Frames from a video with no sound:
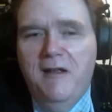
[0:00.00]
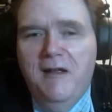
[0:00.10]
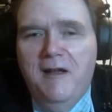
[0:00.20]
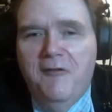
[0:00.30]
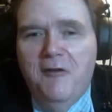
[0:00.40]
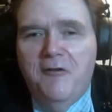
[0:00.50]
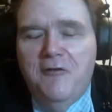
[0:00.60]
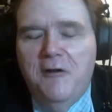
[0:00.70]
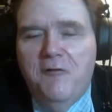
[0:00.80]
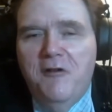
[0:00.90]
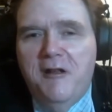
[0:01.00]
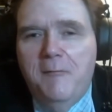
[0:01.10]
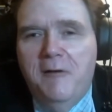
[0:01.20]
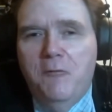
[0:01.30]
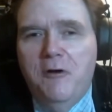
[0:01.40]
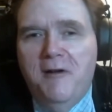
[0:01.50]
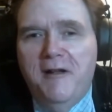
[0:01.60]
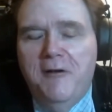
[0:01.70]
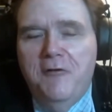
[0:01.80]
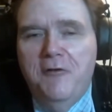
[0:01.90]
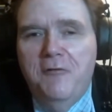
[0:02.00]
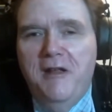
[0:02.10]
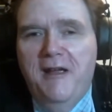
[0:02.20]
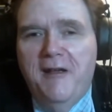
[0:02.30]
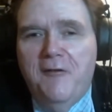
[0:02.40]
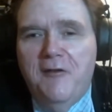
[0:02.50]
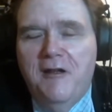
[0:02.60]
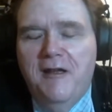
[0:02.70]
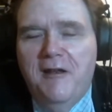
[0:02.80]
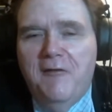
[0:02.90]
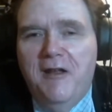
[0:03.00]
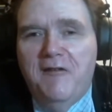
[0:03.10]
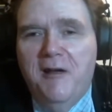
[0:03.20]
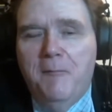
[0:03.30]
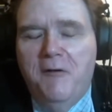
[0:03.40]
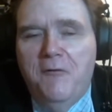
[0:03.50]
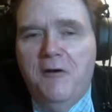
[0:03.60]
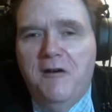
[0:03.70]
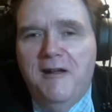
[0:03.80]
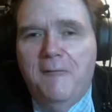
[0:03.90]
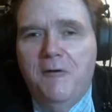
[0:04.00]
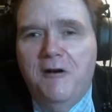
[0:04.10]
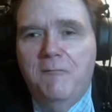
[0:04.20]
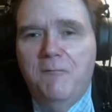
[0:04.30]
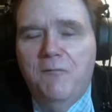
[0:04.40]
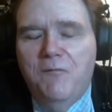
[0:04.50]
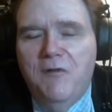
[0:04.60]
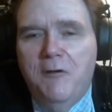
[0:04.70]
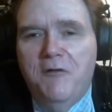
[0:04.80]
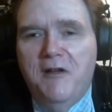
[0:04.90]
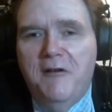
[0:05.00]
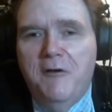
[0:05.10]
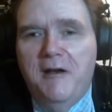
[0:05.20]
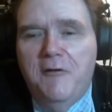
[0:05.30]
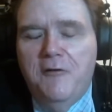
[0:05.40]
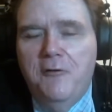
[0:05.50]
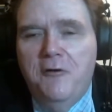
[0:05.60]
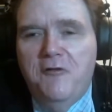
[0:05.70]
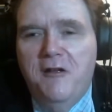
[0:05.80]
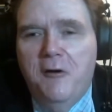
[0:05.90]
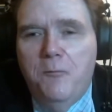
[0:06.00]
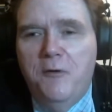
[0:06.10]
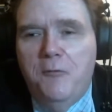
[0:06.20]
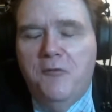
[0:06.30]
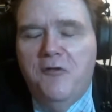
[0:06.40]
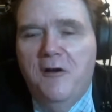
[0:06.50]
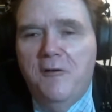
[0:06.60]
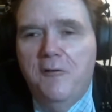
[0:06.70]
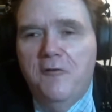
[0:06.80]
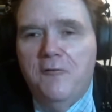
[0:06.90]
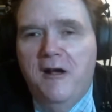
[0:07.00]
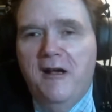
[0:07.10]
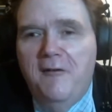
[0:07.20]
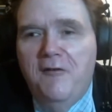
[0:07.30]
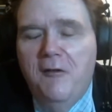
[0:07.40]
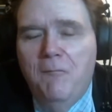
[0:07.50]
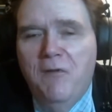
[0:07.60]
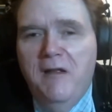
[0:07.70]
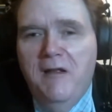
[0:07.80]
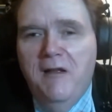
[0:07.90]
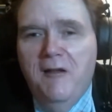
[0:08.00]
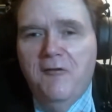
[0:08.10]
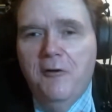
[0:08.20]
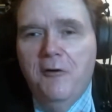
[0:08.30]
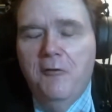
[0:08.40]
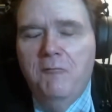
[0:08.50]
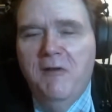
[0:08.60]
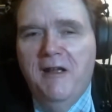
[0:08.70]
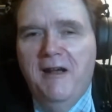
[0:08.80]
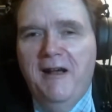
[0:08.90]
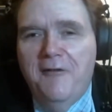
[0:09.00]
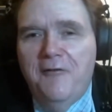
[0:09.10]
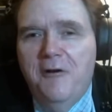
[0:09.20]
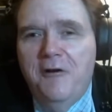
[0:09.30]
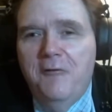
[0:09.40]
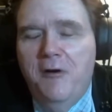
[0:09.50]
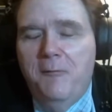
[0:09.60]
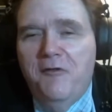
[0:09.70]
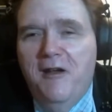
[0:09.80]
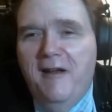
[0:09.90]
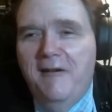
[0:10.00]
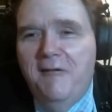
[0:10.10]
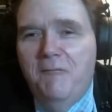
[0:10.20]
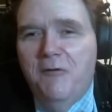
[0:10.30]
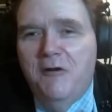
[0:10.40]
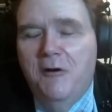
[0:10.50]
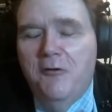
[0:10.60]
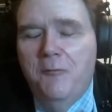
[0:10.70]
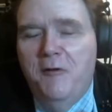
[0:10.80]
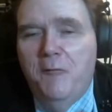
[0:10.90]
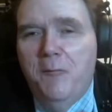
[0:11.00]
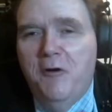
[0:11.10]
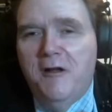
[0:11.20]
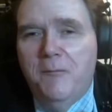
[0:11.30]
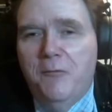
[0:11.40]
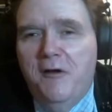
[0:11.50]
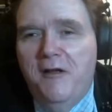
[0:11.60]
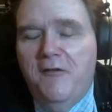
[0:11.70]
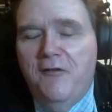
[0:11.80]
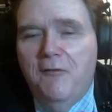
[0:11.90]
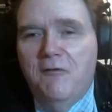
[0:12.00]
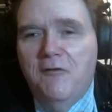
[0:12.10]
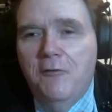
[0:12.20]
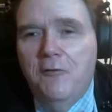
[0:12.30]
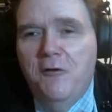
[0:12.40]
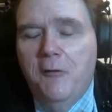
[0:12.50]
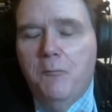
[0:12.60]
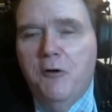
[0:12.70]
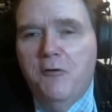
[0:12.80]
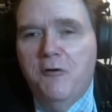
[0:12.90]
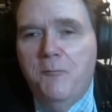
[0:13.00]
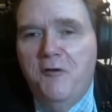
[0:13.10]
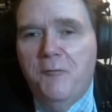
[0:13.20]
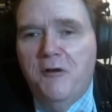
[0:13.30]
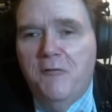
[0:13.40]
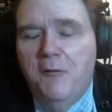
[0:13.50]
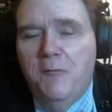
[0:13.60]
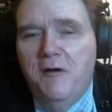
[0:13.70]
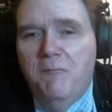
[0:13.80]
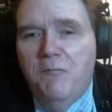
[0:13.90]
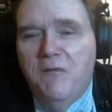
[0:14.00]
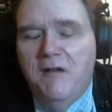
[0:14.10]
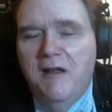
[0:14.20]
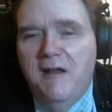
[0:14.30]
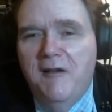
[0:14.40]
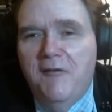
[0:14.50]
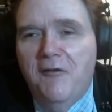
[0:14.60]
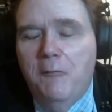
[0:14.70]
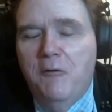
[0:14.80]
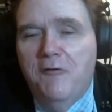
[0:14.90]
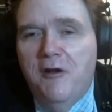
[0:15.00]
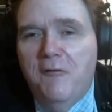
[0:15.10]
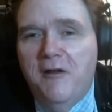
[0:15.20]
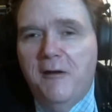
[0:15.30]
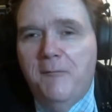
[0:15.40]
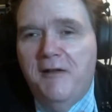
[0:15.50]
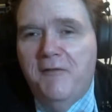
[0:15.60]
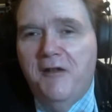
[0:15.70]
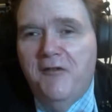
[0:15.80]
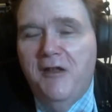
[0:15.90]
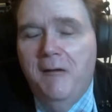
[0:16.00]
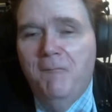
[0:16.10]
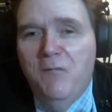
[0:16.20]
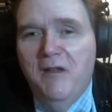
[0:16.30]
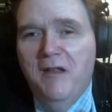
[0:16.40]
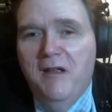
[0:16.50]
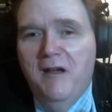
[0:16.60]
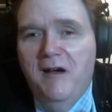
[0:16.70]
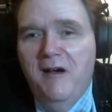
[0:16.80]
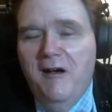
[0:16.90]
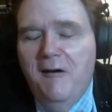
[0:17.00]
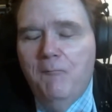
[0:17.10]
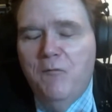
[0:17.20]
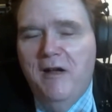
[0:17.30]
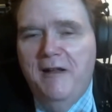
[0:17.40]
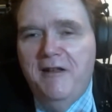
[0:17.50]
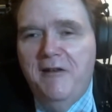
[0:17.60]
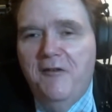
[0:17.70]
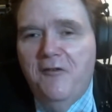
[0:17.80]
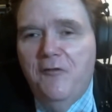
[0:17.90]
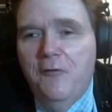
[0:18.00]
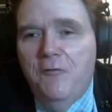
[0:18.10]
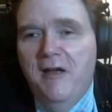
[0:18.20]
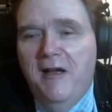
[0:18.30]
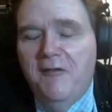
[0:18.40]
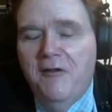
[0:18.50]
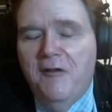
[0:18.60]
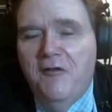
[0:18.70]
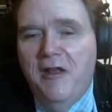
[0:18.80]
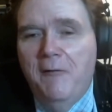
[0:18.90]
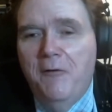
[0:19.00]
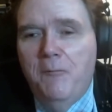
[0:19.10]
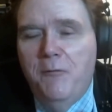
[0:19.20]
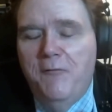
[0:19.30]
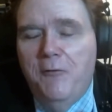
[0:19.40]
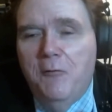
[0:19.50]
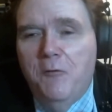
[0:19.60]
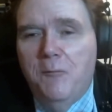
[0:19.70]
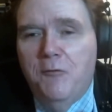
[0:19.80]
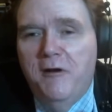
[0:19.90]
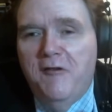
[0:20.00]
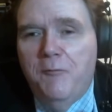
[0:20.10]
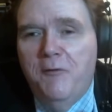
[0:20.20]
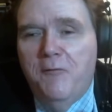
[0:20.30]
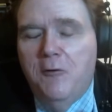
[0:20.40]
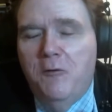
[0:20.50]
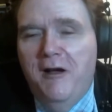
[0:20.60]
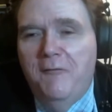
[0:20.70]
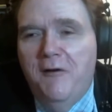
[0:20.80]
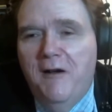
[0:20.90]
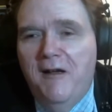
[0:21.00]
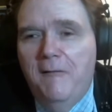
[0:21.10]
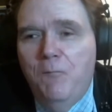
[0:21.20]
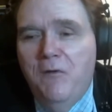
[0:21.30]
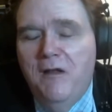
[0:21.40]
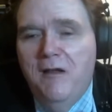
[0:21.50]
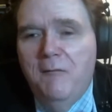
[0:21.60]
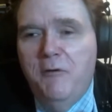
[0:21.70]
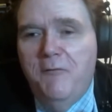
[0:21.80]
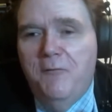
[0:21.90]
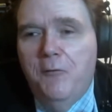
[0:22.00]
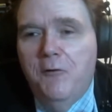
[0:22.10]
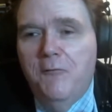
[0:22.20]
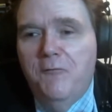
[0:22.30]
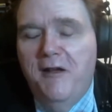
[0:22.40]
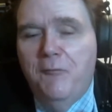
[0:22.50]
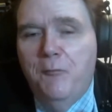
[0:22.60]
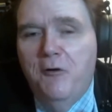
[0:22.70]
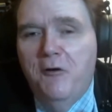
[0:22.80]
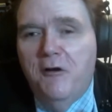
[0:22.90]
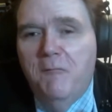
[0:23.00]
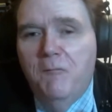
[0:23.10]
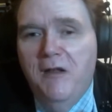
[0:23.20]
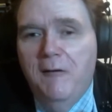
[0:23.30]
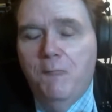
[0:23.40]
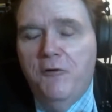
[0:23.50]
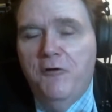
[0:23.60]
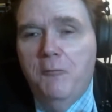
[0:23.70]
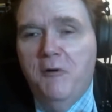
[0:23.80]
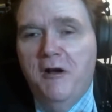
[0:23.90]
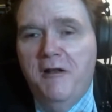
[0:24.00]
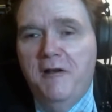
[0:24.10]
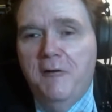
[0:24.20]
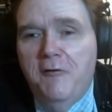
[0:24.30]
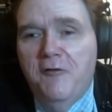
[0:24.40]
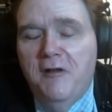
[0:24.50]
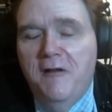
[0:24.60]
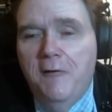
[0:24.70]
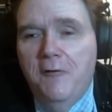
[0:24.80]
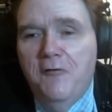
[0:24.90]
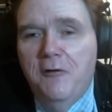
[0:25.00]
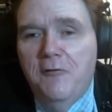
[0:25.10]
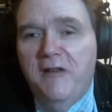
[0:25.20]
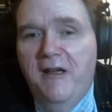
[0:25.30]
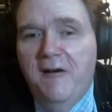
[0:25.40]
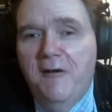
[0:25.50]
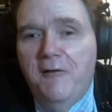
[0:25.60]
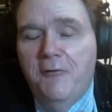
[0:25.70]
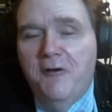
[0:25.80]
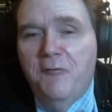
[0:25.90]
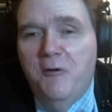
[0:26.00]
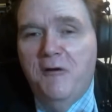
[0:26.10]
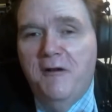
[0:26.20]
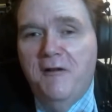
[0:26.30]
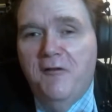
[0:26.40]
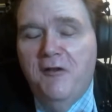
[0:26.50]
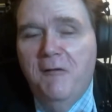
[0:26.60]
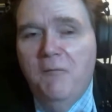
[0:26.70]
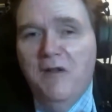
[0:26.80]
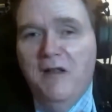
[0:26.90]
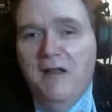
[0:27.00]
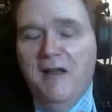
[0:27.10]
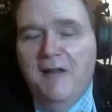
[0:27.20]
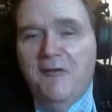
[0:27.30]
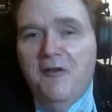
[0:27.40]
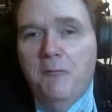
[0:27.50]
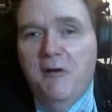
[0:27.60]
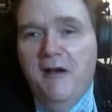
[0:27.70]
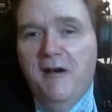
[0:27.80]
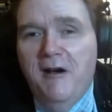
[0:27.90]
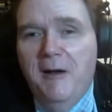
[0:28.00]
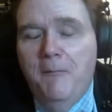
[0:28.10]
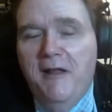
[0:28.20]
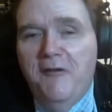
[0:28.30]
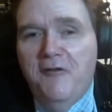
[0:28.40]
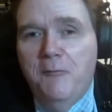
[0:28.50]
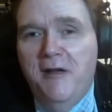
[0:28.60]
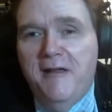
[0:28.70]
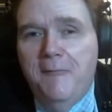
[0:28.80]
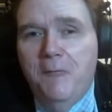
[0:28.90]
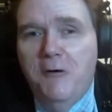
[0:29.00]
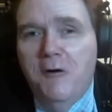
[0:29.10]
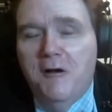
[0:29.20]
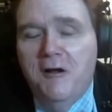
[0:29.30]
And so I started thinking about what am I going to do next? And at that time, I felt like, well, the only thing I know how to do is to help people sell used rides. So I started a website called the Midway Marketplace to help broker amusement equipment. And I want y'all to think about this. I did this in 2007, before WordPress, before Wi-Fi, before Facebook, with no money, no skills, no talent, no experience. And somehow I managed to make it work.